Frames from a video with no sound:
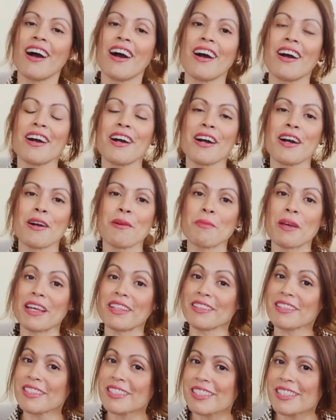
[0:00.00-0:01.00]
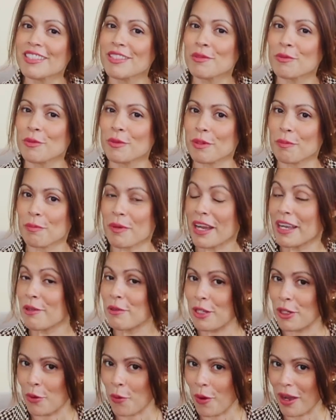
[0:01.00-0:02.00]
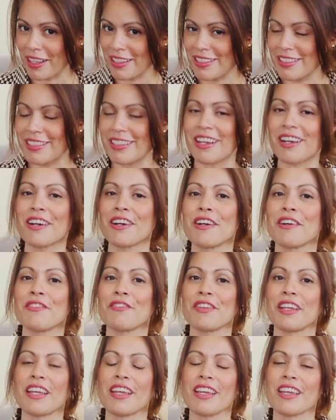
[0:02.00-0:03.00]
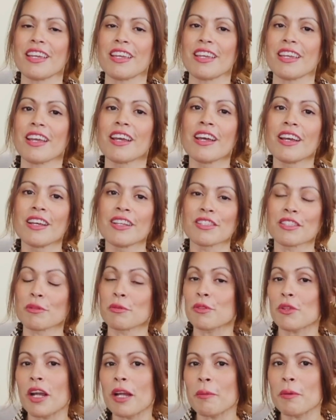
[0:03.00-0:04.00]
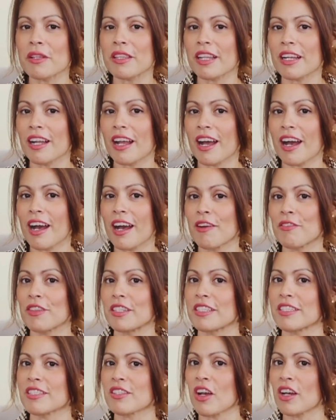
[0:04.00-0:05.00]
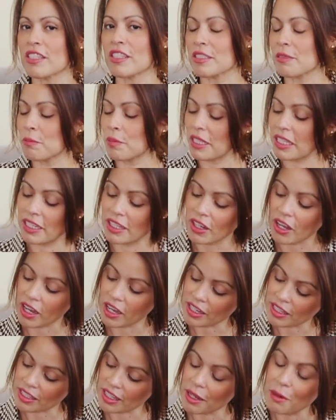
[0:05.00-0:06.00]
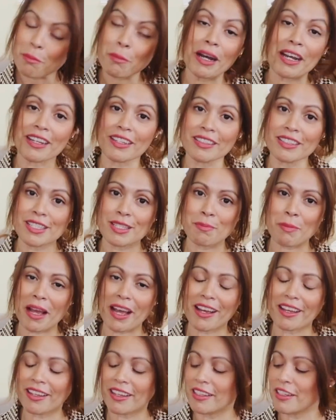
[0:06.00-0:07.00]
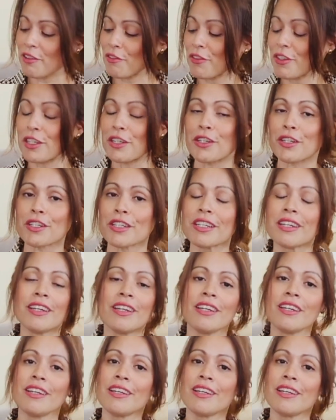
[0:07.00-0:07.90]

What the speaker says: And this is by request of a subscriber that I have that is contemplating on buying this bag, and I figured